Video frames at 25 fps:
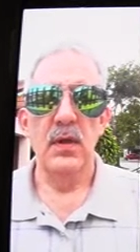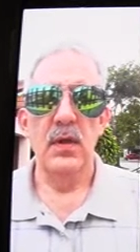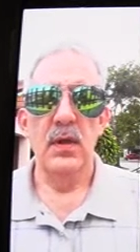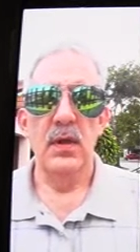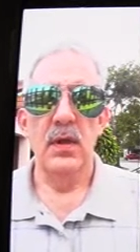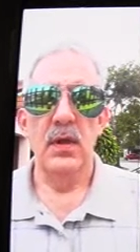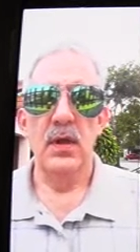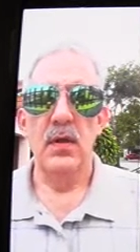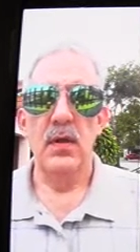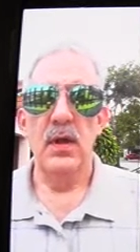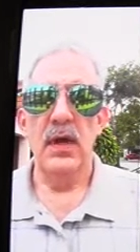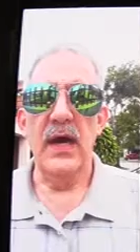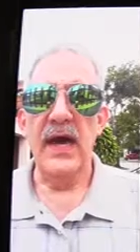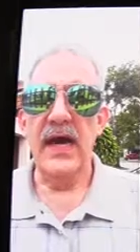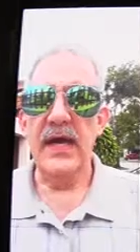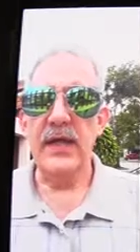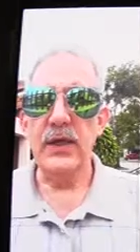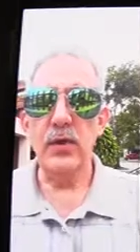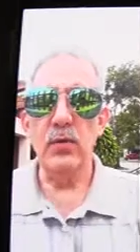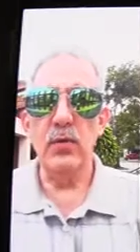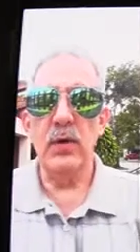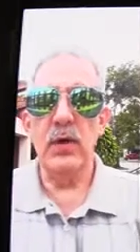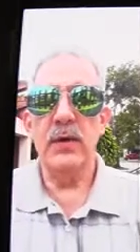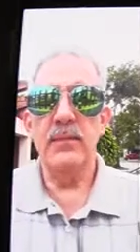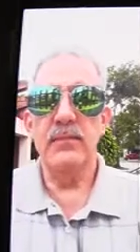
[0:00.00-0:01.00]
Iowa,
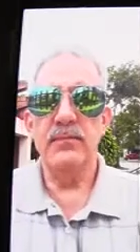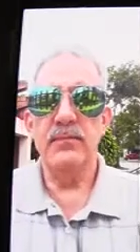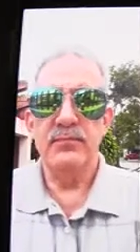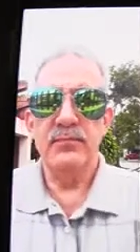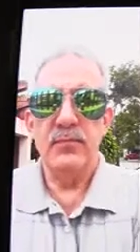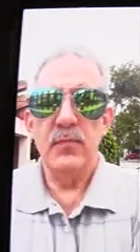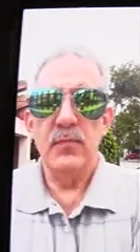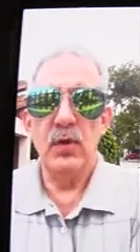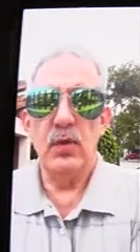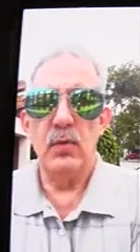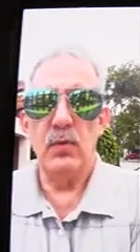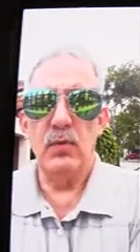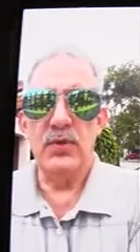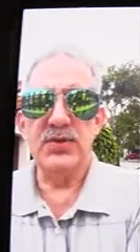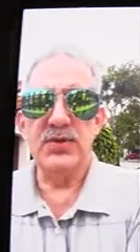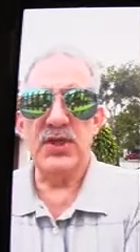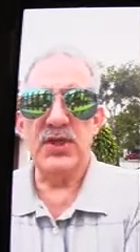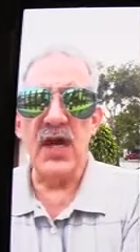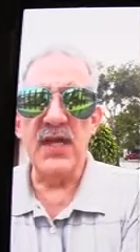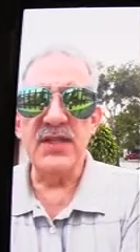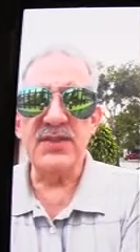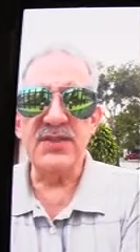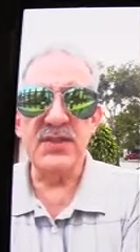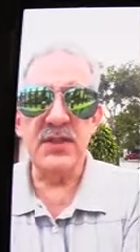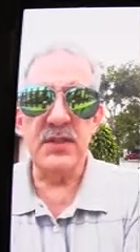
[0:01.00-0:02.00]

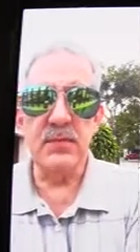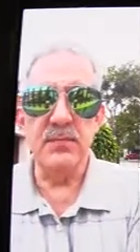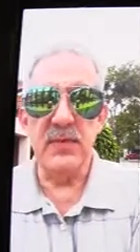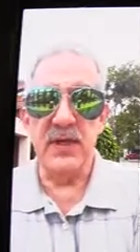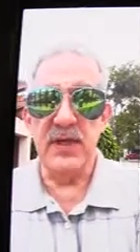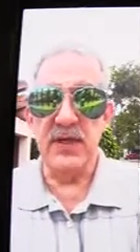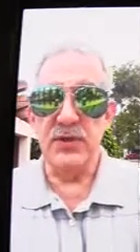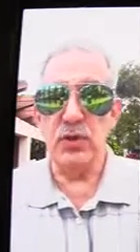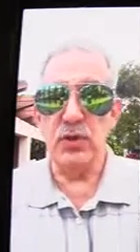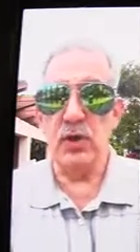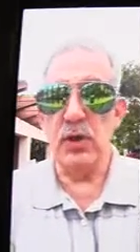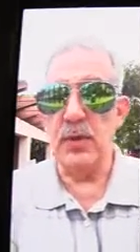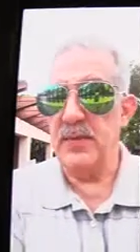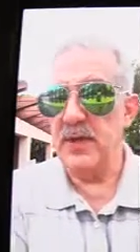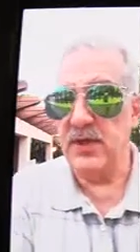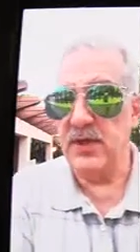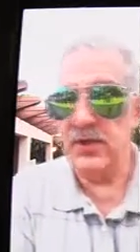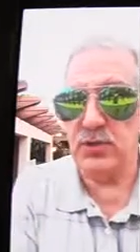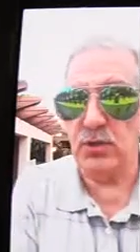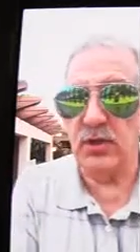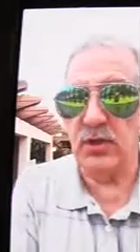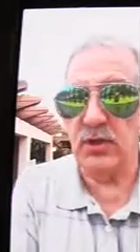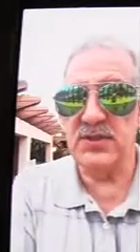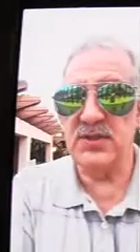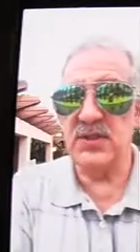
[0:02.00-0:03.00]
Wisconsin, Minnesota. Minnesota
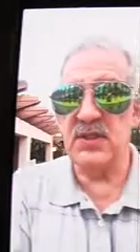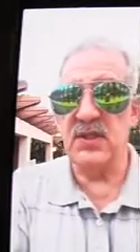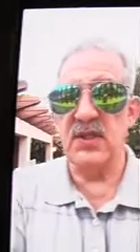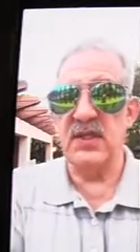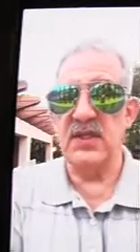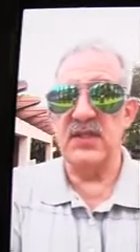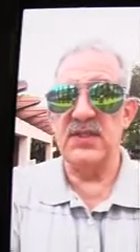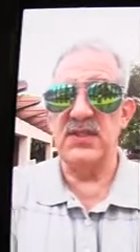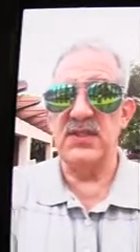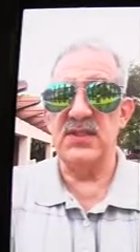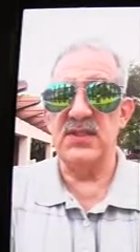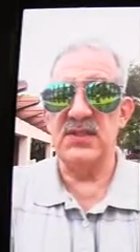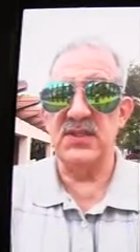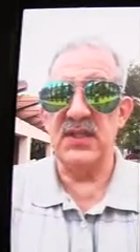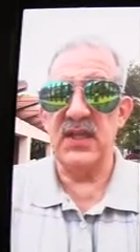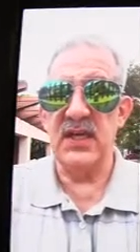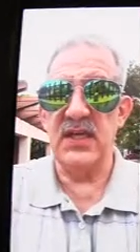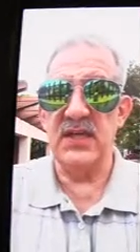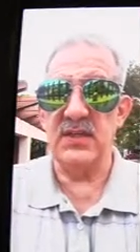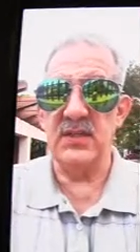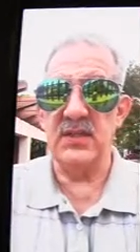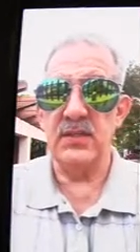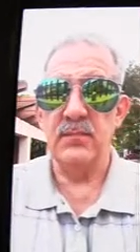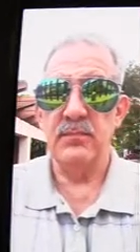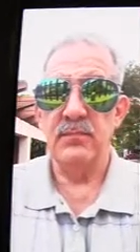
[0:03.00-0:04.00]
isn't an easy state,
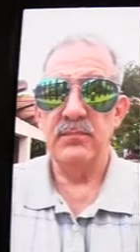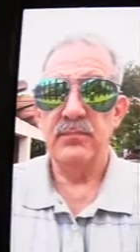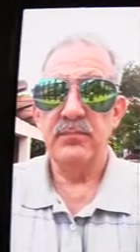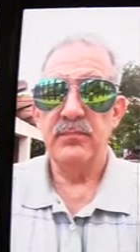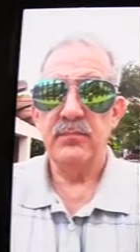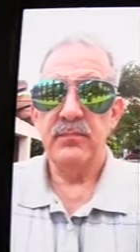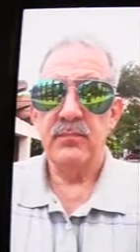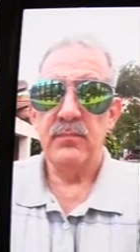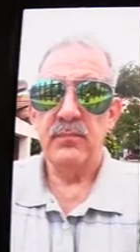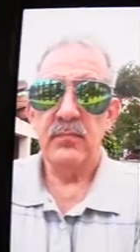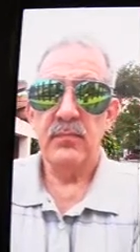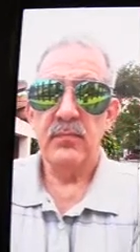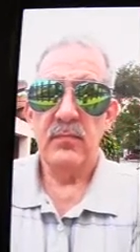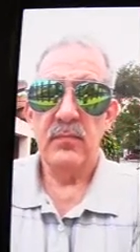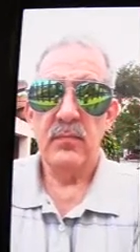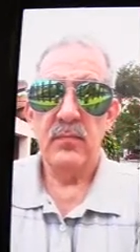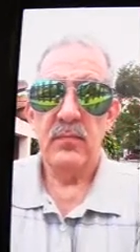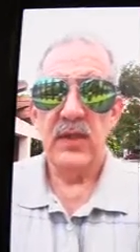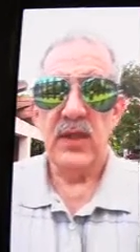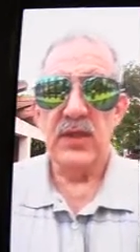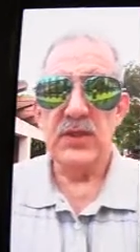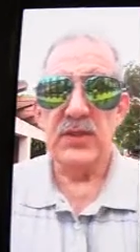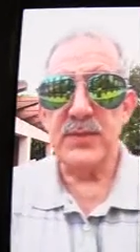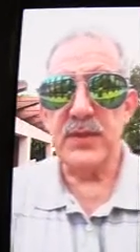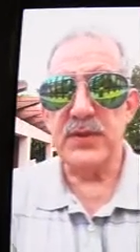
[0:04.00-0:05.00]

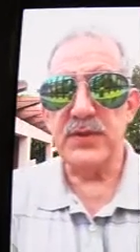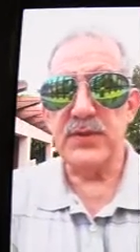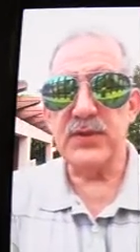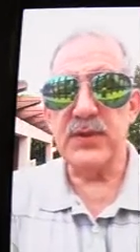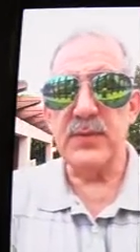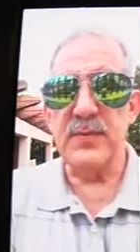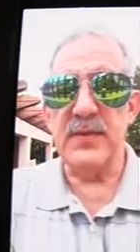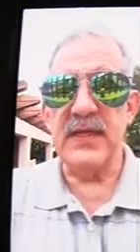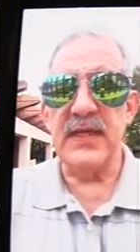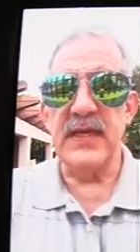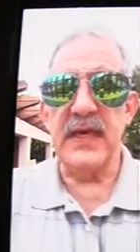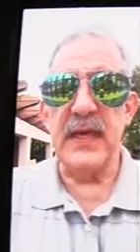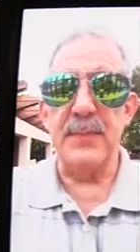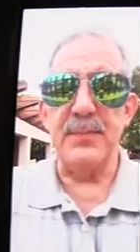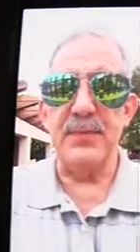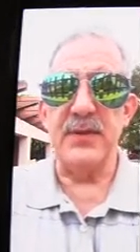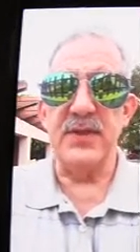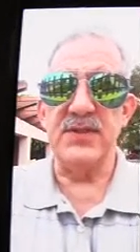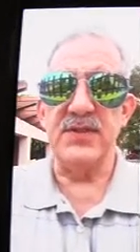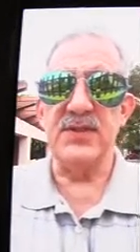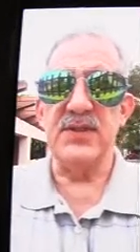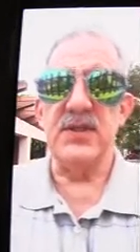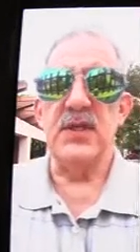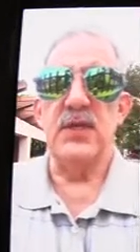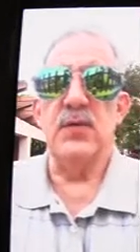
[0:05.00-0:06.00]
especially Minneapolis.
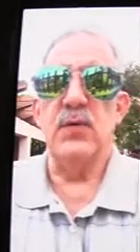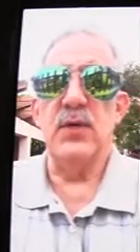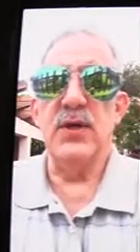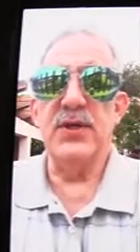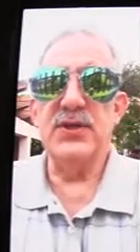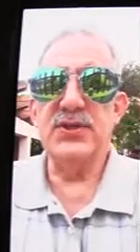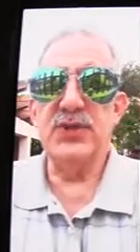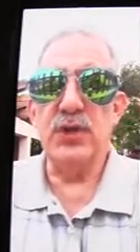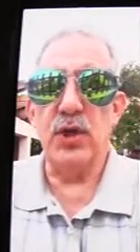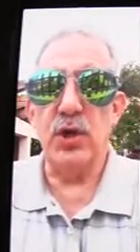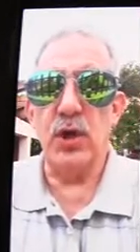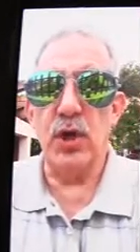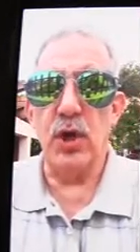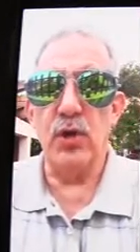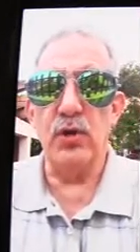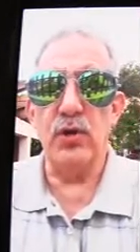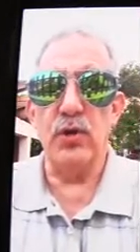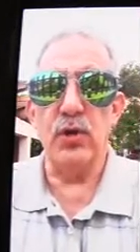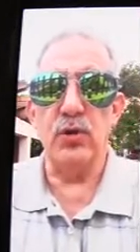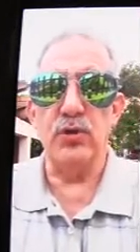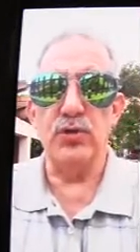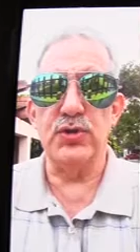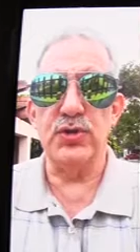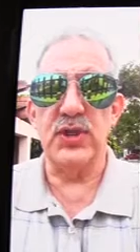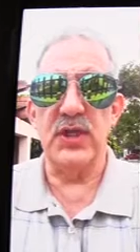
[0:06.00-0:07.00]
He wants to go to those
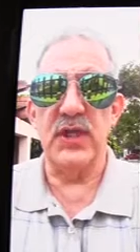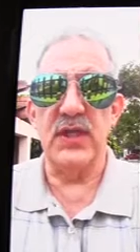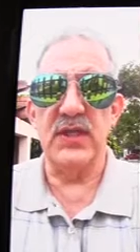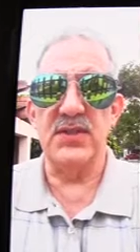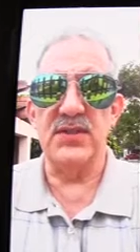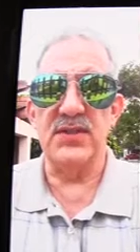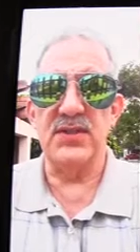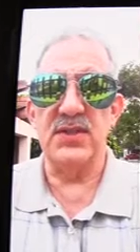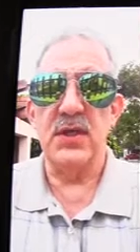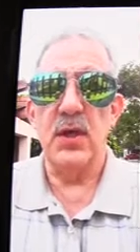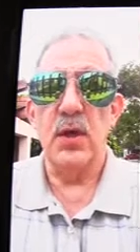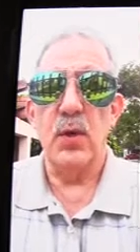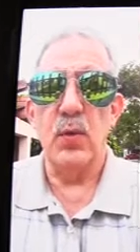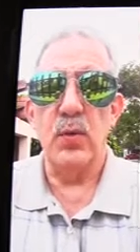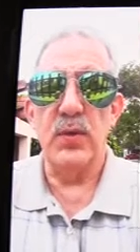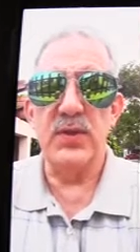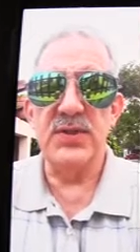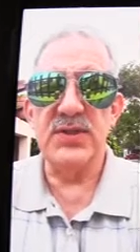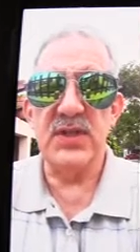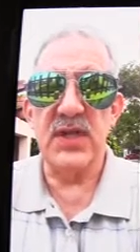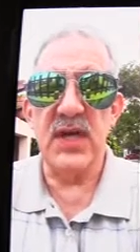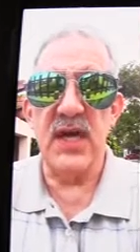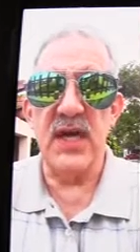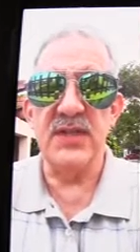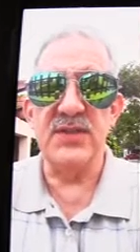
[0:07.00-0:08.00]
states.
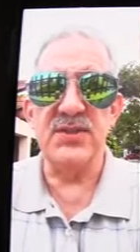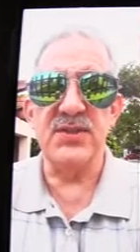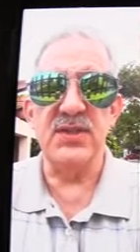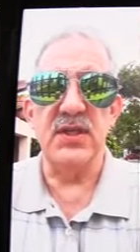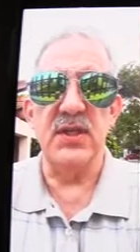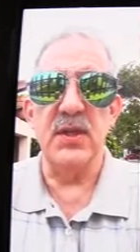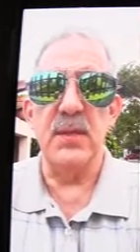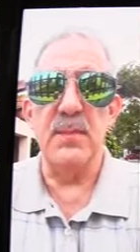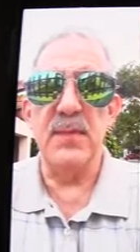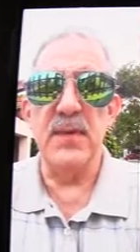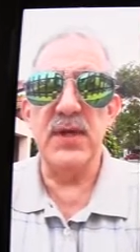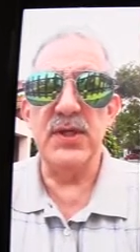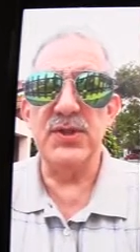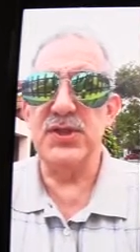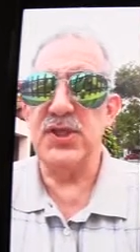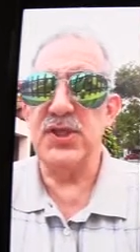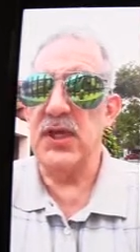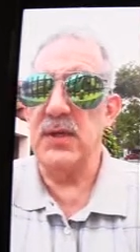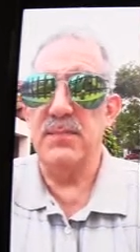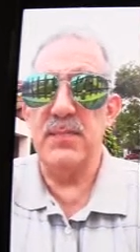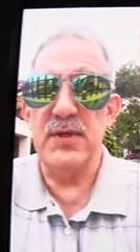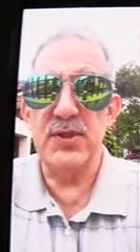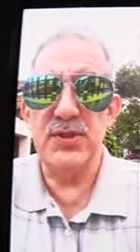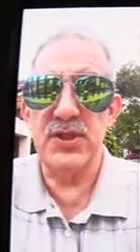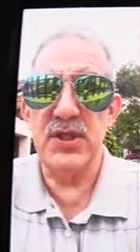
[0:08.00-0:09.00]
Wisconsin, Michigan.
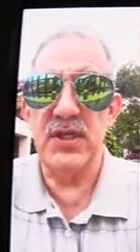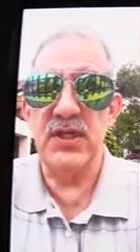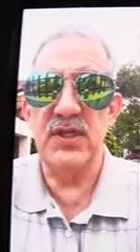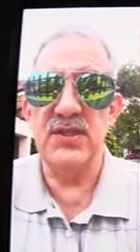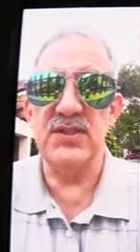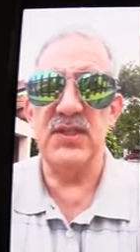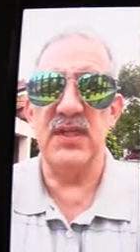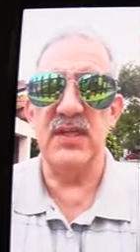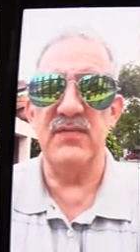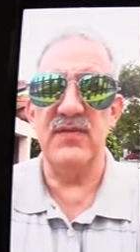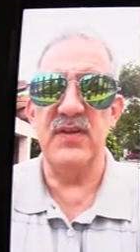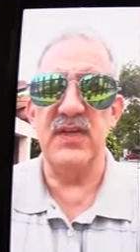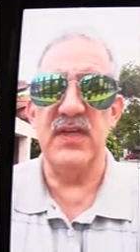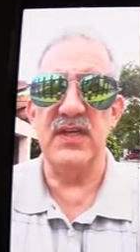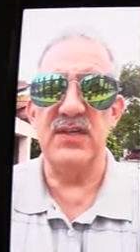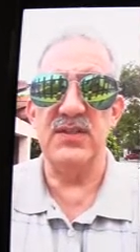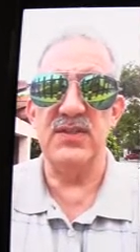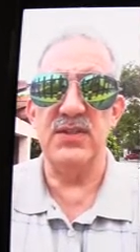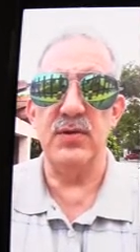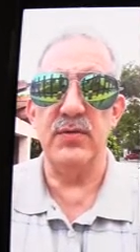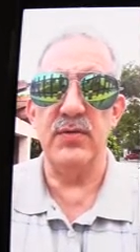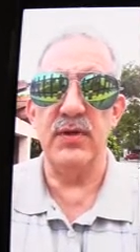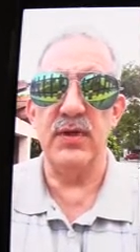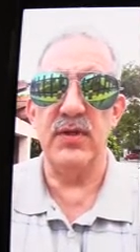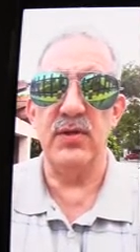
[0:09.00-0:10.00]
Michigan isn't even easier either.